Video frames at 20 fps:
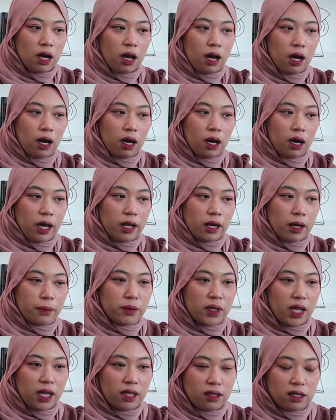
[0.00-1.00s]
and
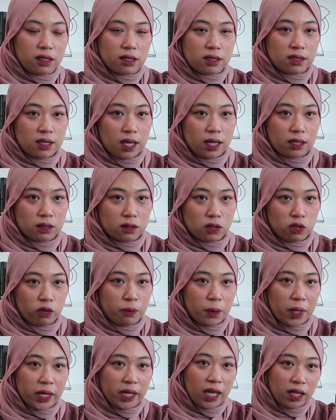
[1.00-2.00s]
updating the status
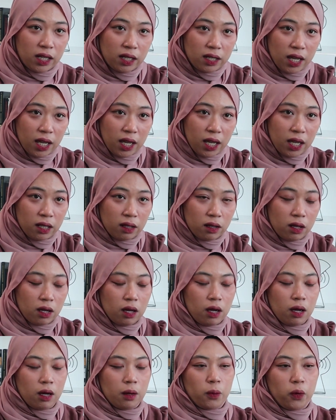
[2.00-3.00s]
of my candidate,
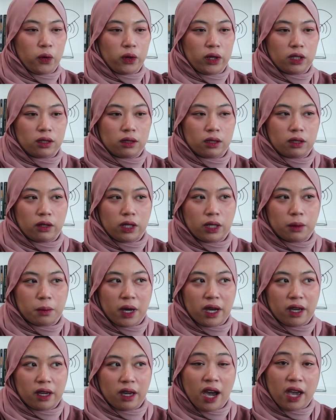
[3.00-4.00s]
monitoring
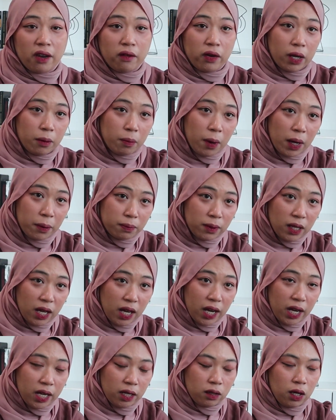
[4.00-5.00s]
my hiring
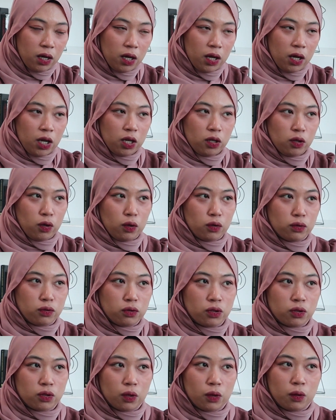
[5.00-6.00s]
pipeline, and
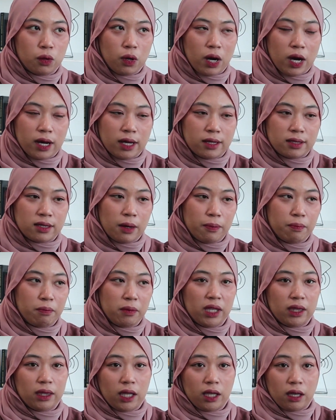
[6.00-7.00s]
also
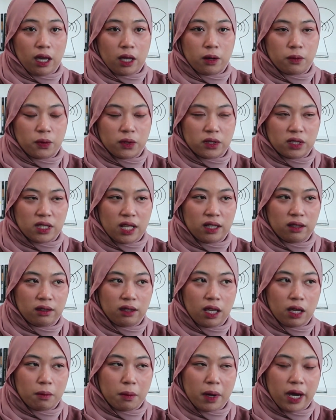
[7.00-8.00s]
submitting and
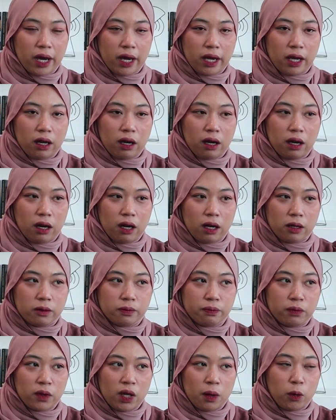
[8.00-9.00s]
presenting my
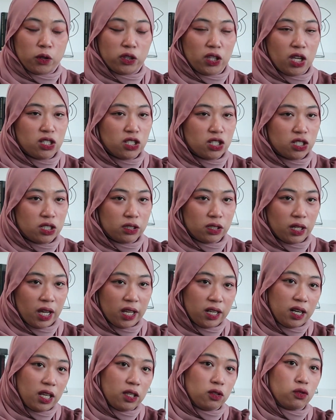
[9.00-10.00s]
potential
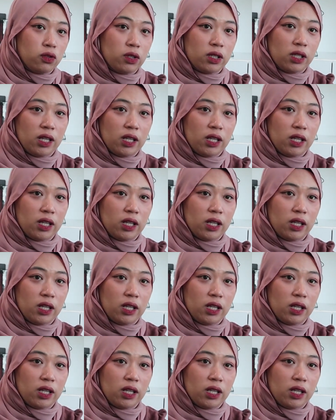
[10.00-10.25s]
candidate to a